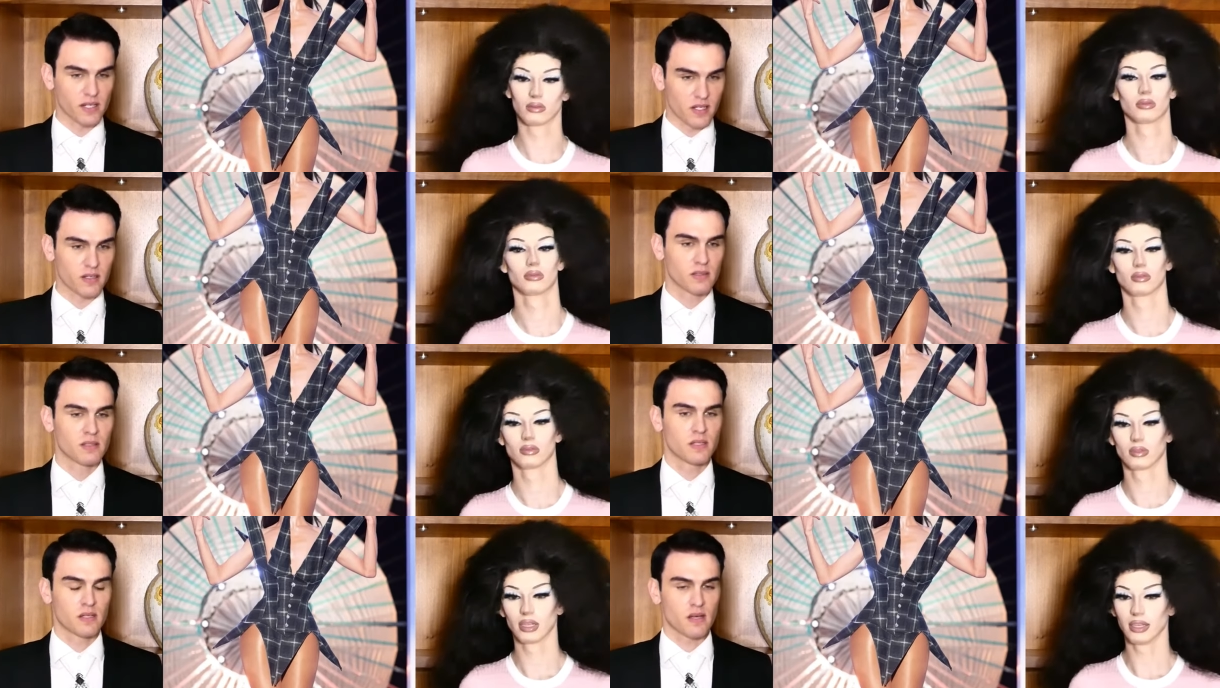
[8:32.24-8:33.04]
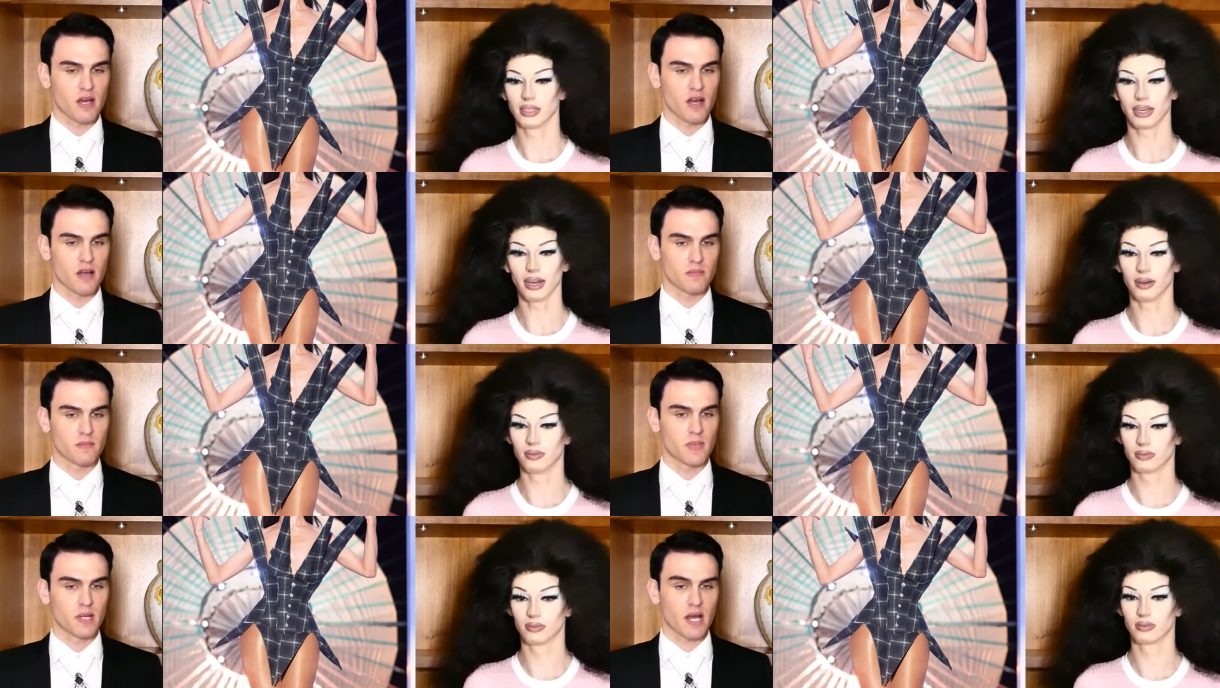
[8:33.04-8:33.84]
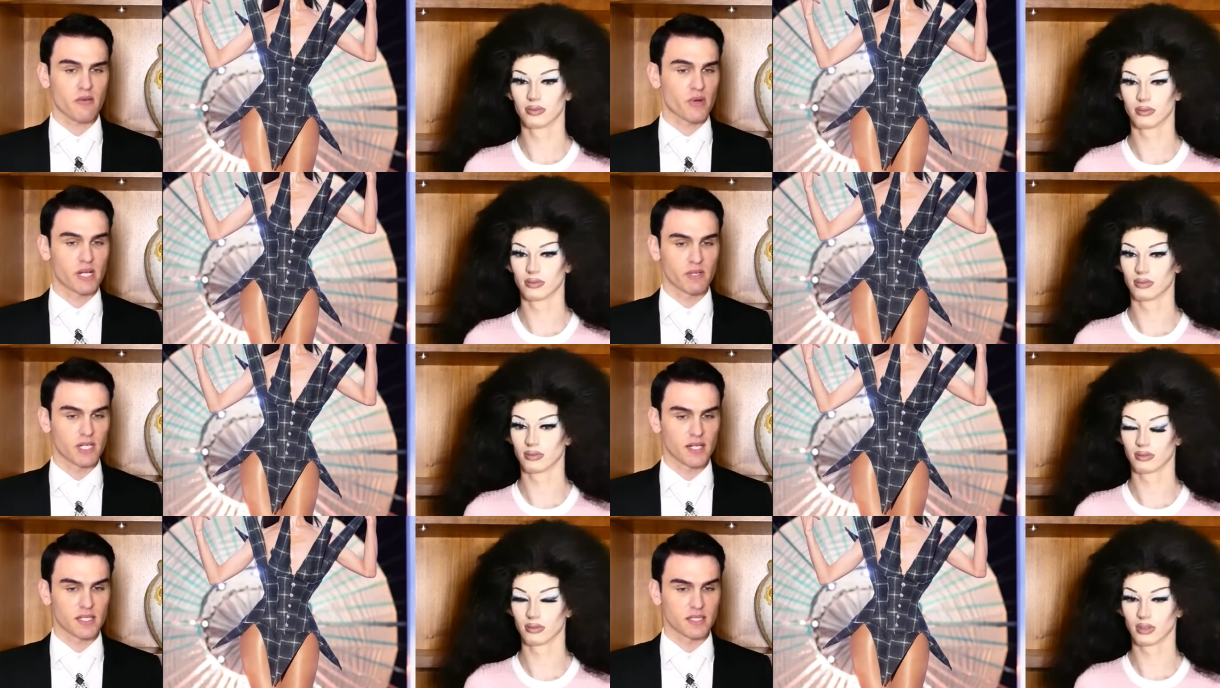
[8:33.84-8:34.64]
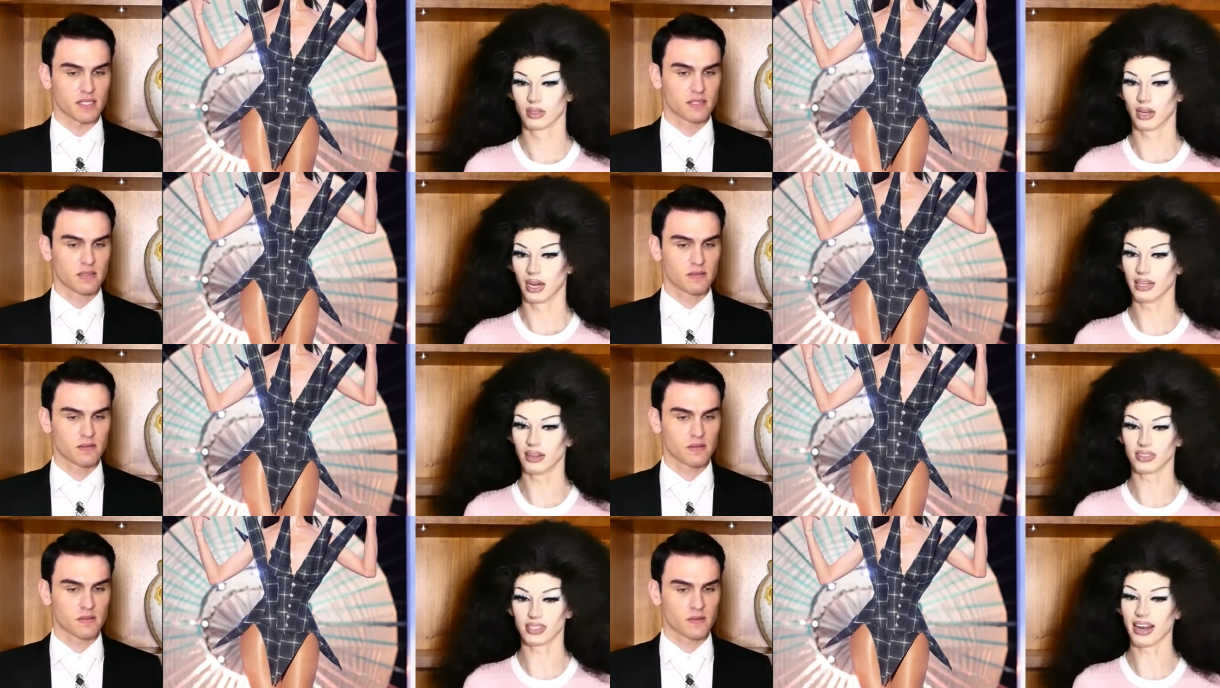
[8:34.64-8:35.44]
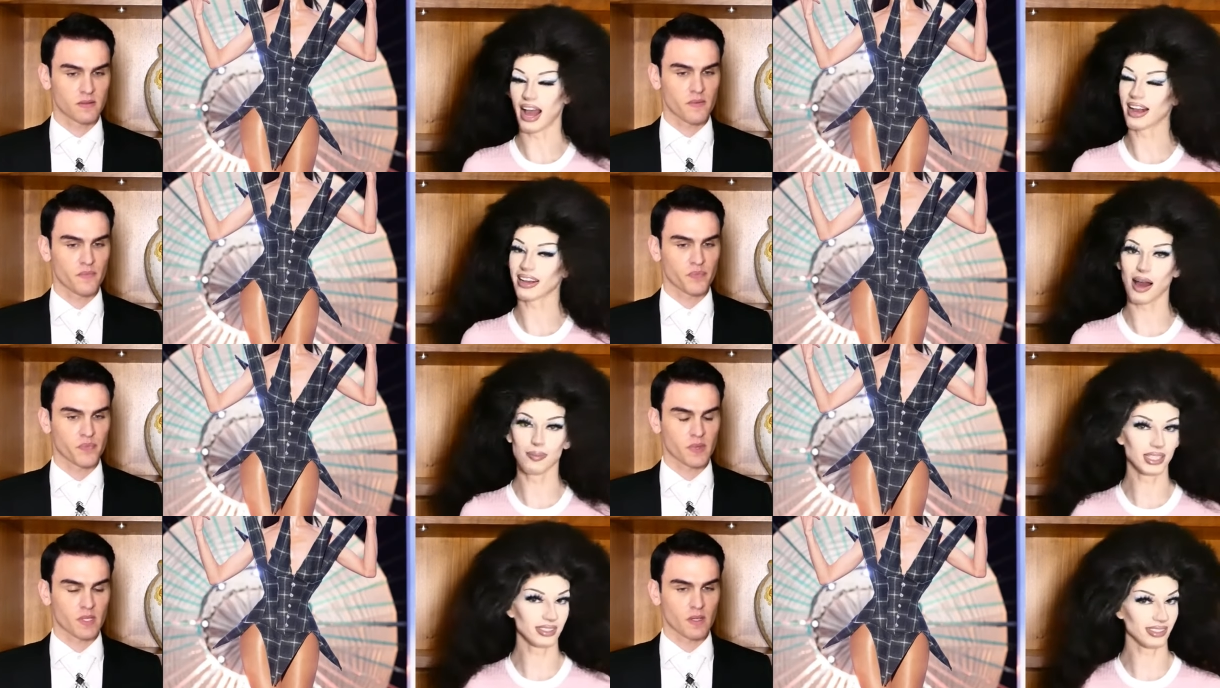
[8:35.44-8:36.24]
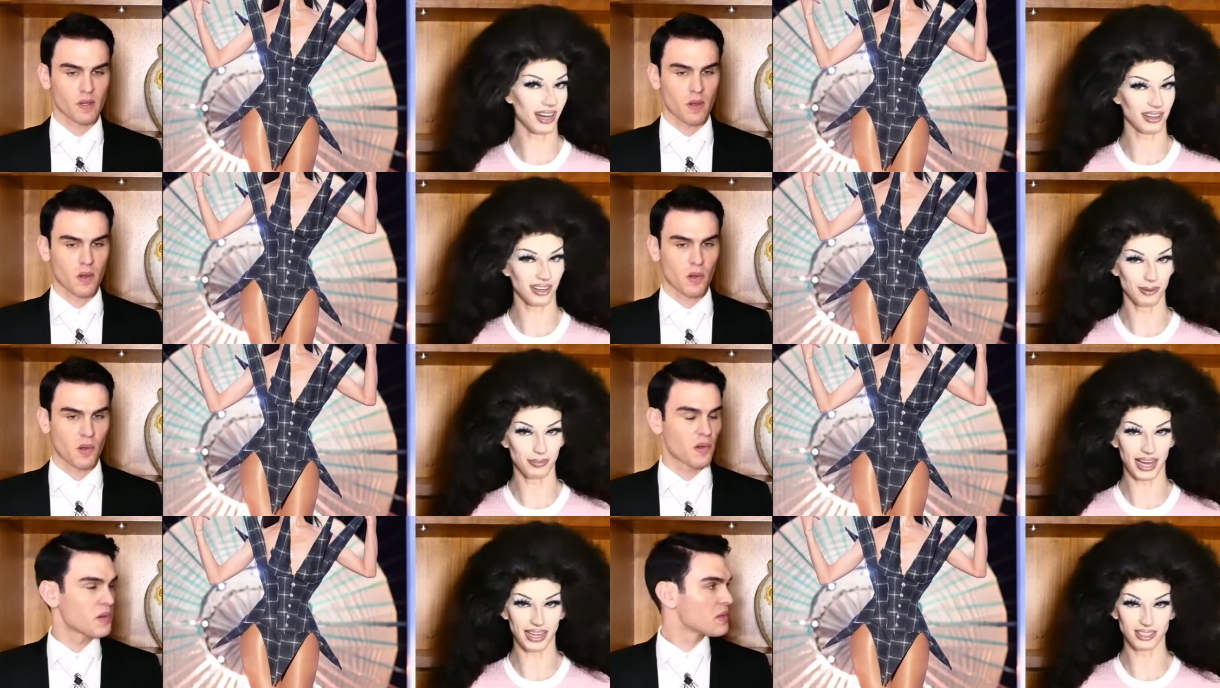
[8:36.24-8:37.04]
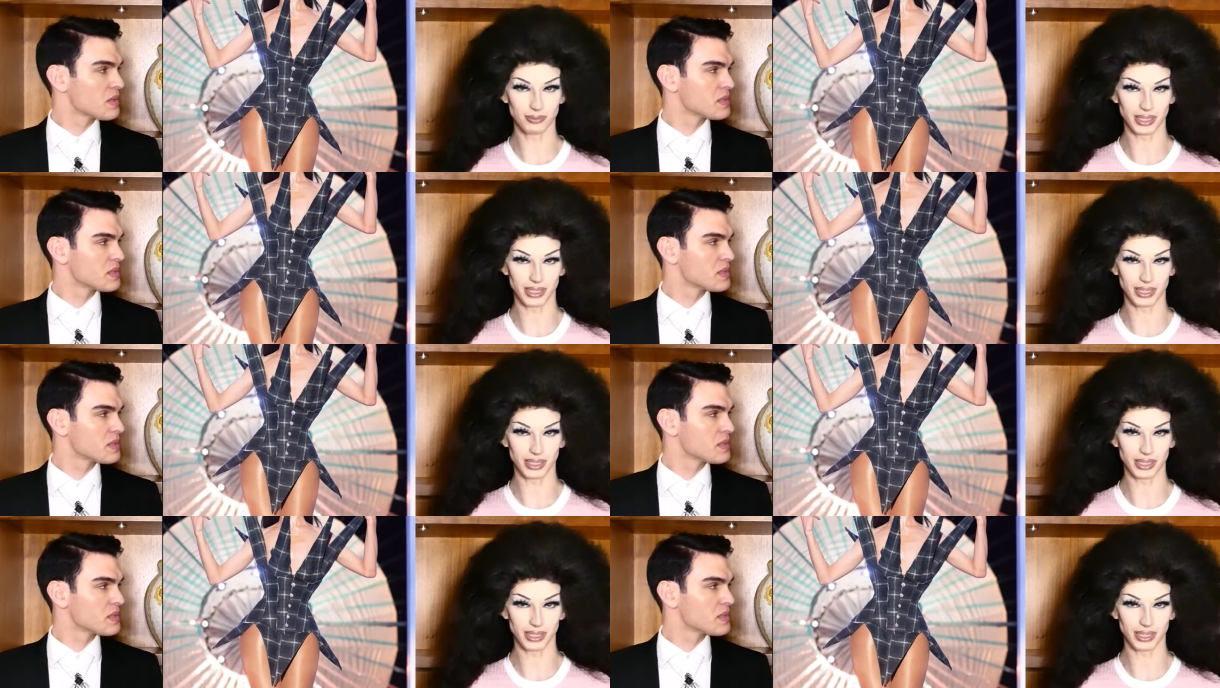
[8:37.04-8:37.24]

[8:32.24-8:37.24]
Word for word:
Speaker 1: look. Um, yeah. I really, really like this. I love
Speaker 2: this. And I commented on her page,